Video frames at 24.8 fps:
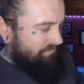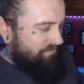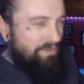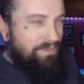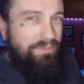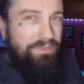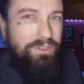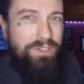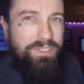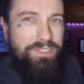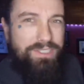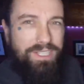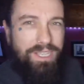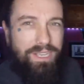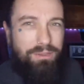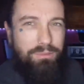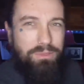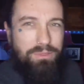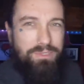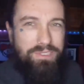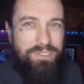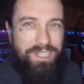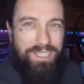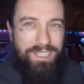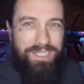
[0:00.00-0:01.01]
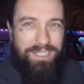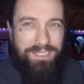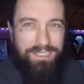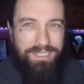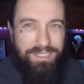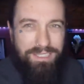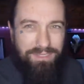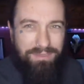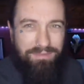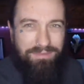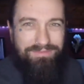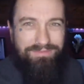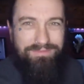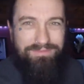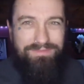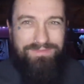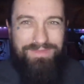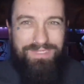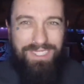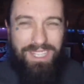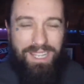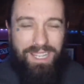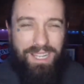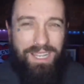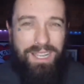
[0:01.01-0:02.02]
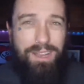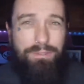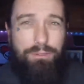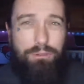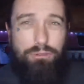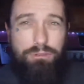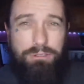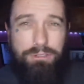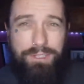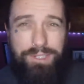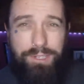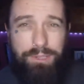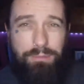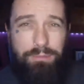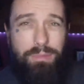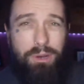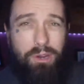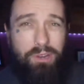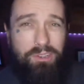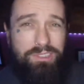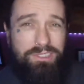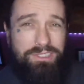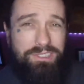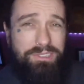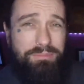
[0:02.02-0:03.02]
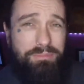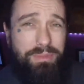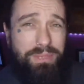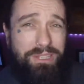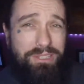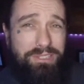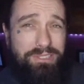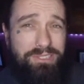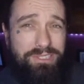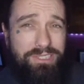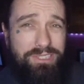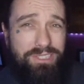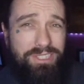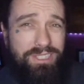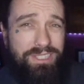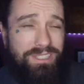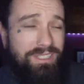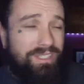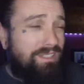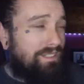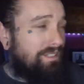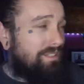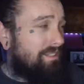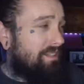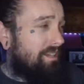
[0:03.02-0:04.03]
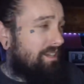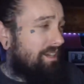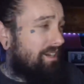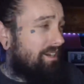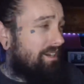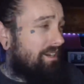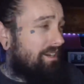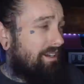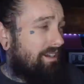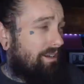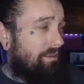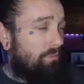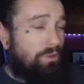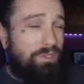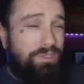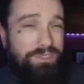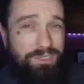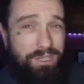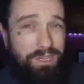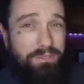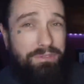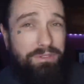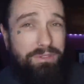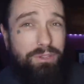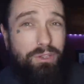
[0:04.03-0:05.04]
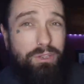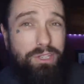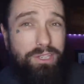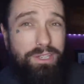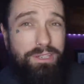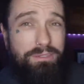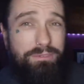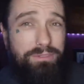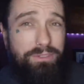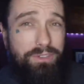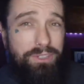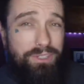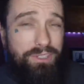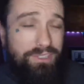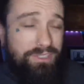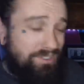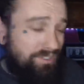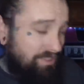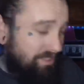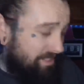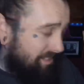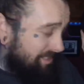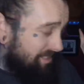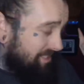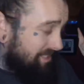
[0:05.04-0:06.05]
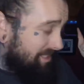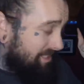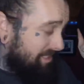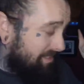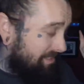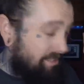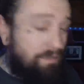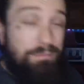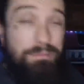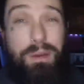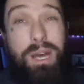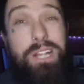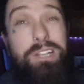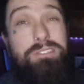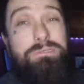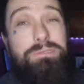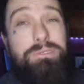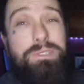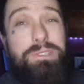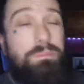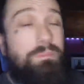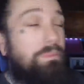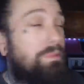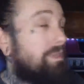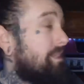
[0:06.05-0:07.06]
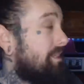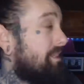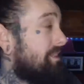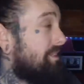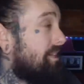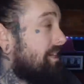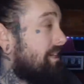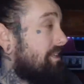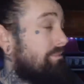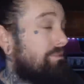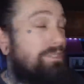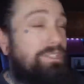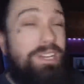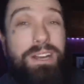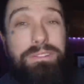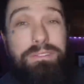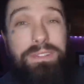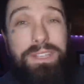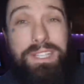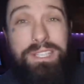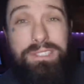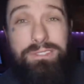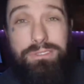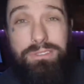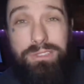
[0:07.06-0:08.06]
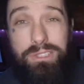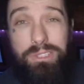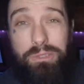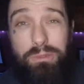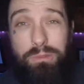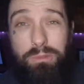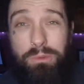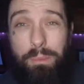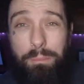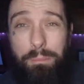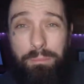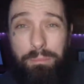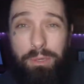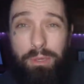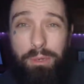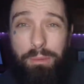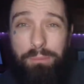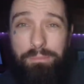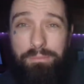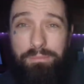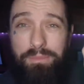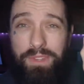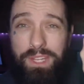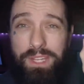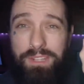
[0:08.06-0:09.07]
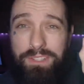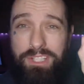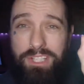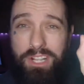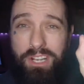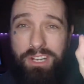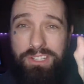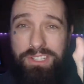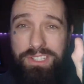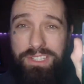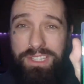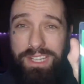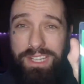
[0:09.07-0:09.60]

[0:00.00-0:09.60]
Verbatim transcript: The first thing I will say is, I have already unboxed this because I wanted to have a look at it first. The battery is completely dead, which I think is uncool. But I charged it